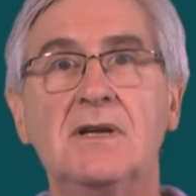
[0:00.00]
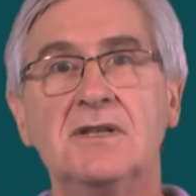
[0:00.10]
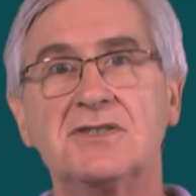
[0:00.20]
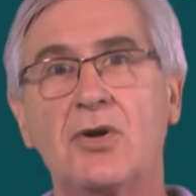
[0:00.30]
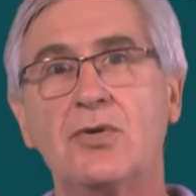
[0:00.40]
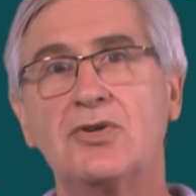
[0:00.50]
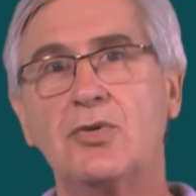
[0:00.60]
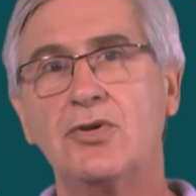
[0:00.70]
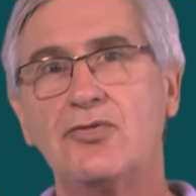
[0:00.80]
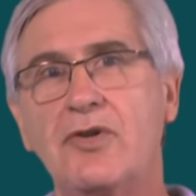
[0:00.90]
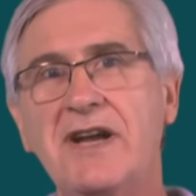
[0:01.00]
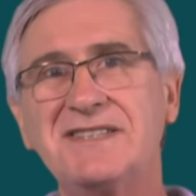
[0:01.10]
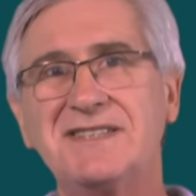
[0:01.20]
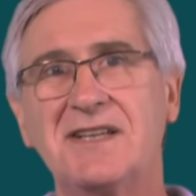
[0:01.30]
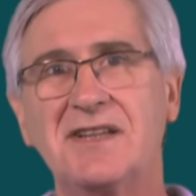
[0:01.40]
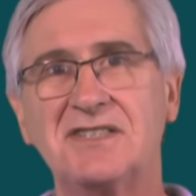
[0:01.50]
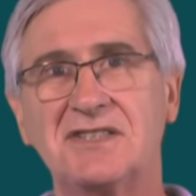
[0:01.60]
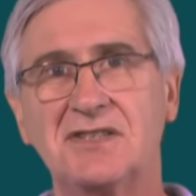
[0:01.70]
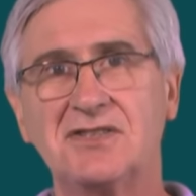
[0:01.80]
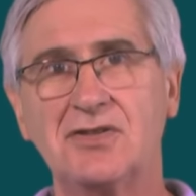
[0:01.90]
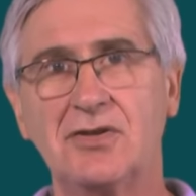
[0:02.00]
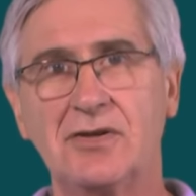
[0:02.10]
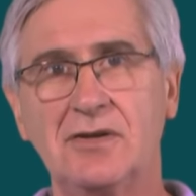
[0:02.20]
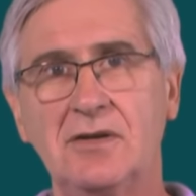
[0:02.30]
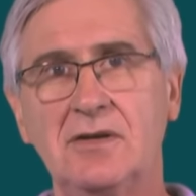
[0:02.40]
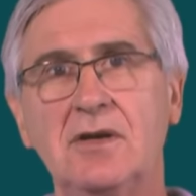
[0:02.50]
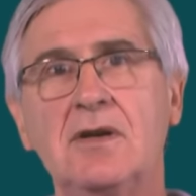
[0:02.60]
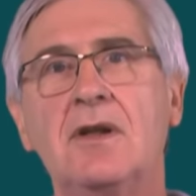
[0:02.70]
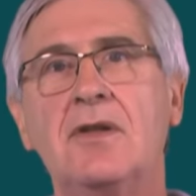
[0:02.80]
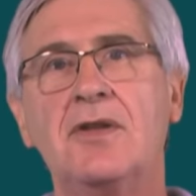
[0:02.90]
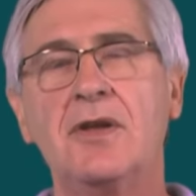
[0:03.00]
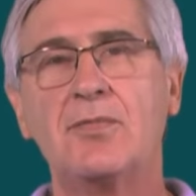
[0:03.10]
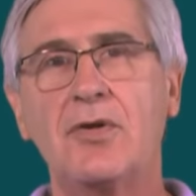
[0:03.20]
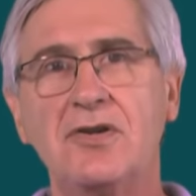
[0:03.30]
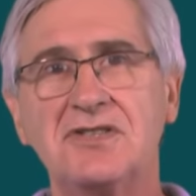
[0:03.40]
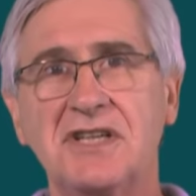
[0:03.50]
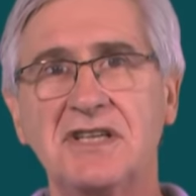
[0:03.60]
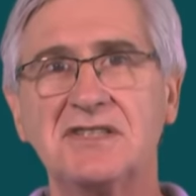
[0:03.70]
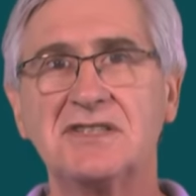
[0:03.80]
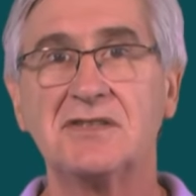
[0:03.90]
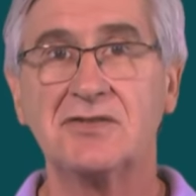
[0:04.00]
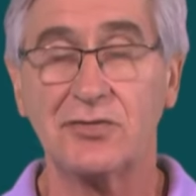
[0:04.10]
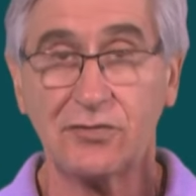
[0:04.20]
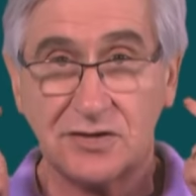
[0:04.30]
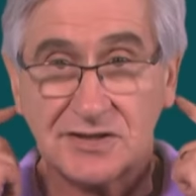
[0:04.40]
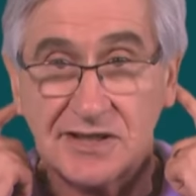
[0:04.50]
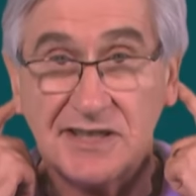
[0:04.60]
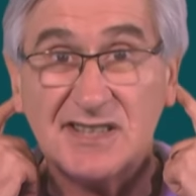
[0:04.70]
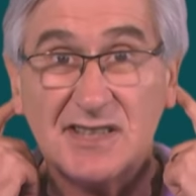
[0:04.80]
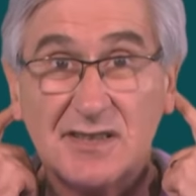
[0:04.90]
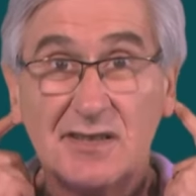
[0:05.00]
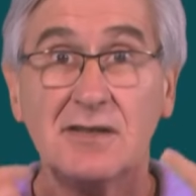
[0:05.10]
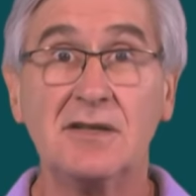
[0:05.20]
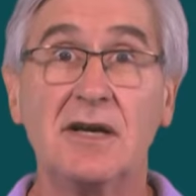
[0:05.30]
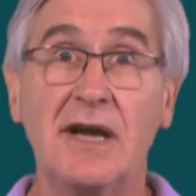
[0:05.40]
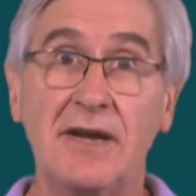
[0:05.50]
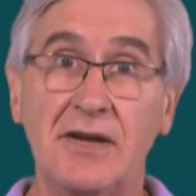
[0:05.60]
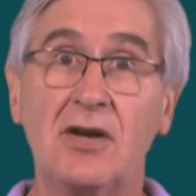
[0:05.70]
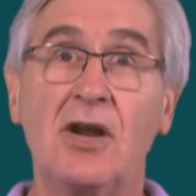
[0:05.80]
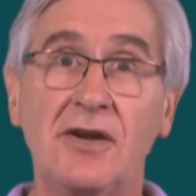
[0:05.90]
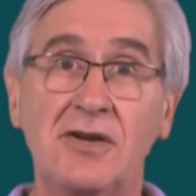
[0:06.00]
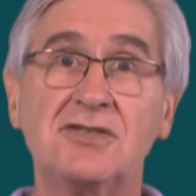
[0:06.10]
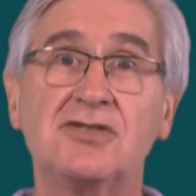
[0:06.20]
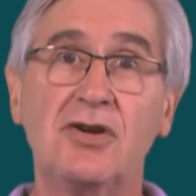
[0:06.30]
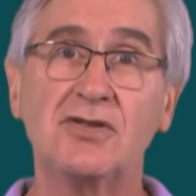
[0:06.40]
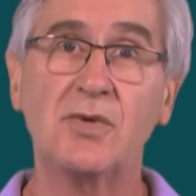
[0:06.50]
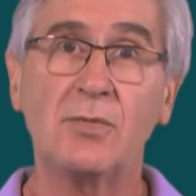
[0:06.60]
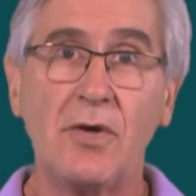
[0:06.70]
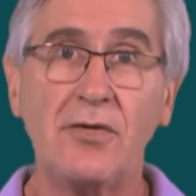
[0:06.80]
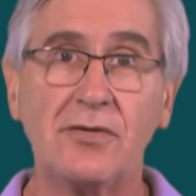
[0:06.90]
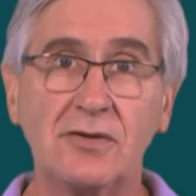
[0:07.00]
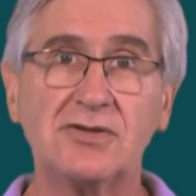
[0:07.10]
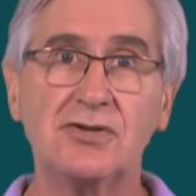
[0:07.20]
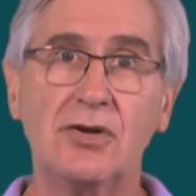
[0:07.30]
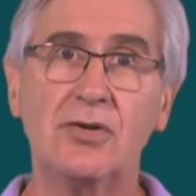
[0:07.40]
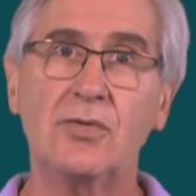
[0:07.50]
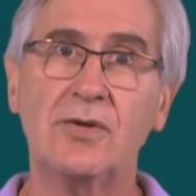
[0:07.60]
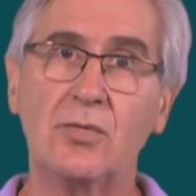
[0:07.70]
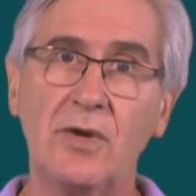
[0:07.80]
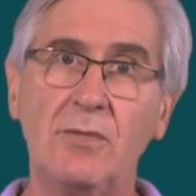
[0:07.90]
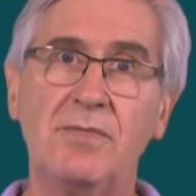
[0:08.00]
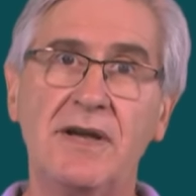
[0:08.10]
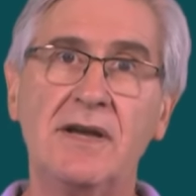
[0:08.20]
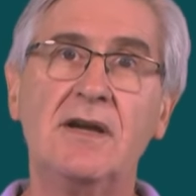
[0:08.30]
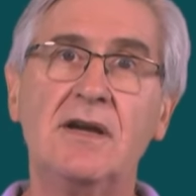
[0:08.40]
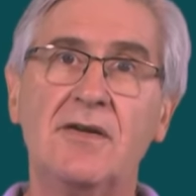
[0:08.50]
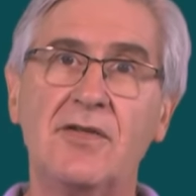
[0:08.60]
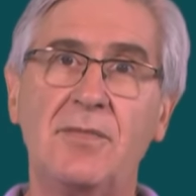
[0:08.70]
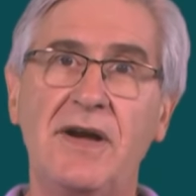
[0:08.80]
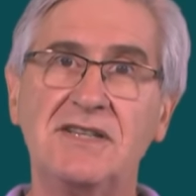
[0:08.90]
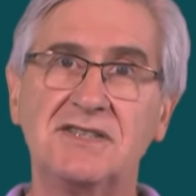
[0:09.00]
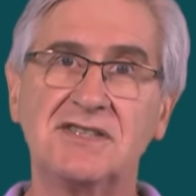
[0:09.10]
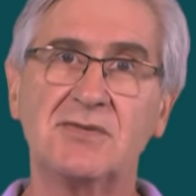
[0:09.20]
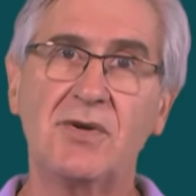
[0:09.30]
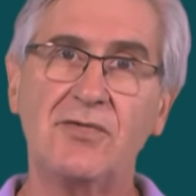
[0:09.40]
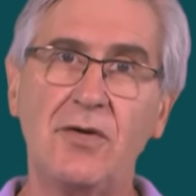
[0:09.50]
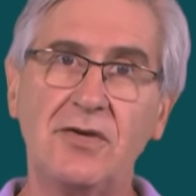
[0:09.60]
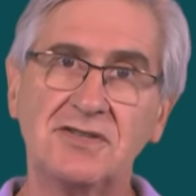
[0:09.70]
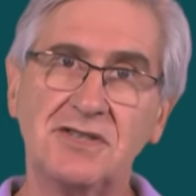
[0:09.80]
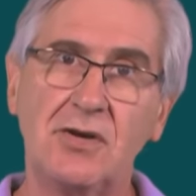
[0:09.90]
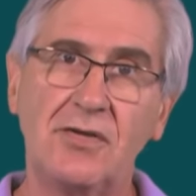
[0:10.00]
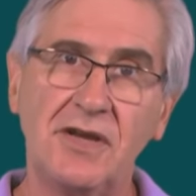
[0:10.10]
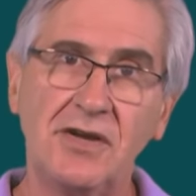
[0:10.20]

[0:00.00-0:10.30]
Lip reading: So to address this concern, the approach is to first listen and align concerns. We're both concerned with the well-being of the patient, so we're focusing on the